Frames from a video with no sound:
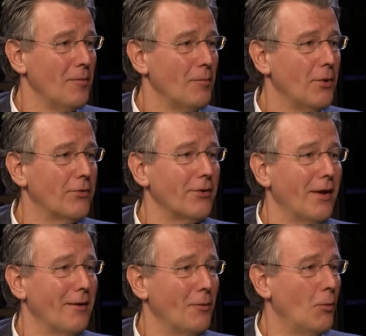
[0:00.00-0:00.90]
but
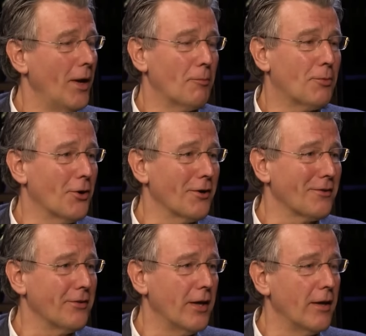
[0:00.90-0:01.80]
we had
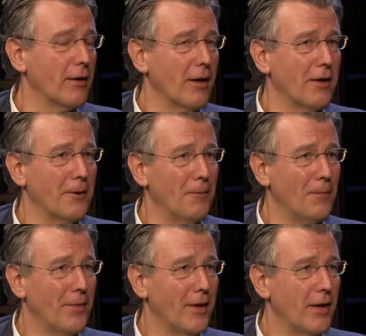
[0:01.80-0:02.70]
products in uh,
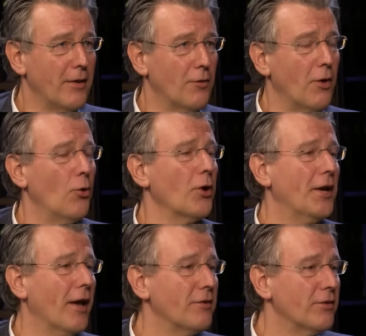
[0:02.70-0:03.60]
in the early
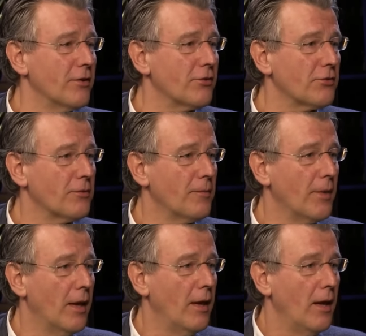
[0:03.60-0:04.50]
'90s,
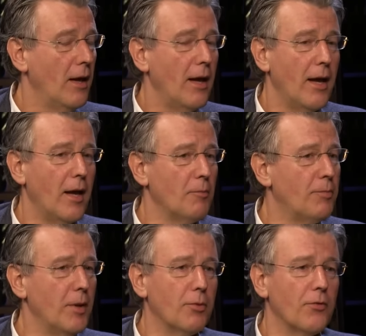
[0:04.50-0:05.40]
and
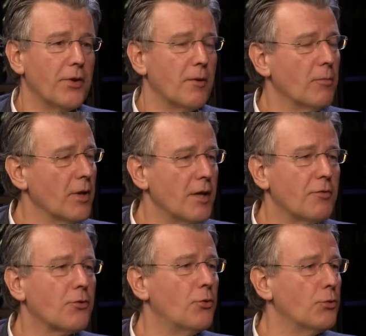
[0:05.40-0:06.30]
people didn't believe
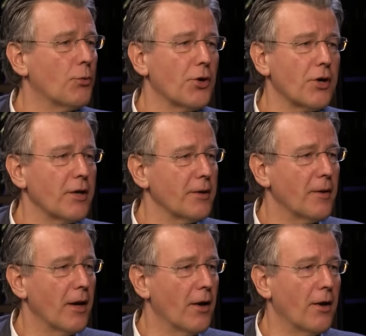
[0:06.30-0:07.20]
it could work
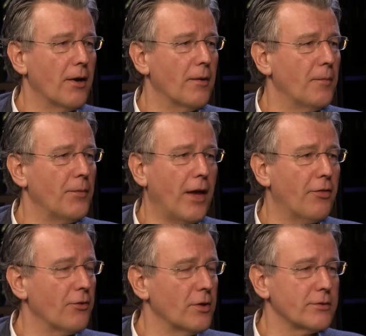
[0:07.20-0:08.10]
um, they
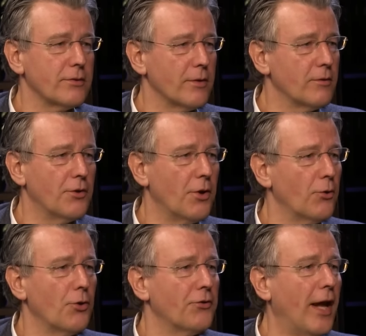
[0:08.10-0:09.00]
thought, you know,
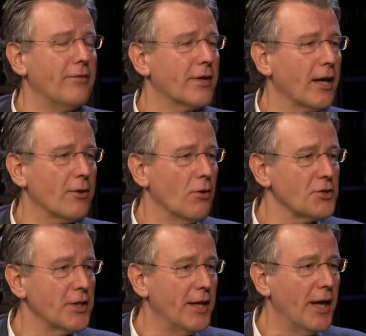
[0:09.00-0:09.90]
your data get
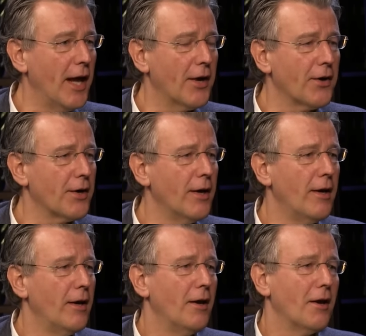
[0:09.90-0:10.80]
lost in the air.
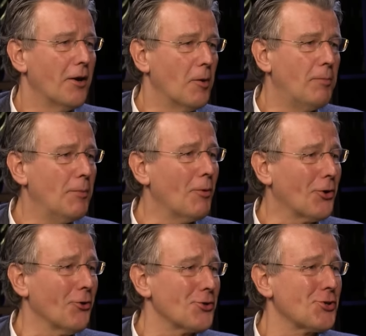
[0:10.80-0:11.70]
Uh, people are
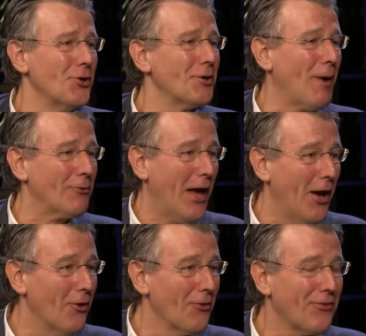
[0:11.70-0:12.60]
concerned about
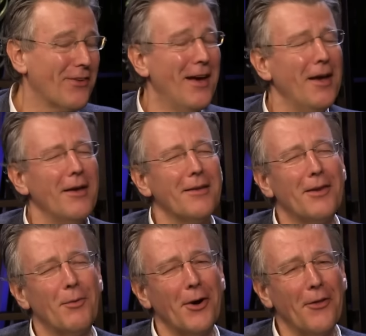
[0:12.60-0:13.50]
health.
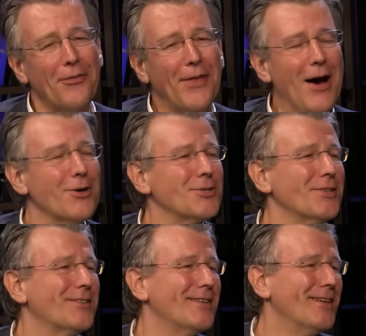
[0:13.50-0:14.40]
There were a they're thousand... still
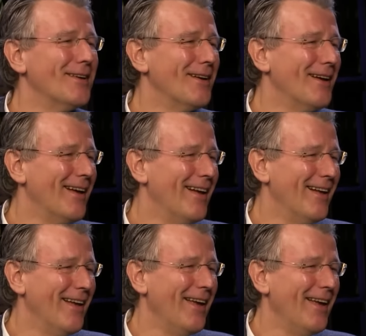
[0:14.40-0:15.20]
concerned about health.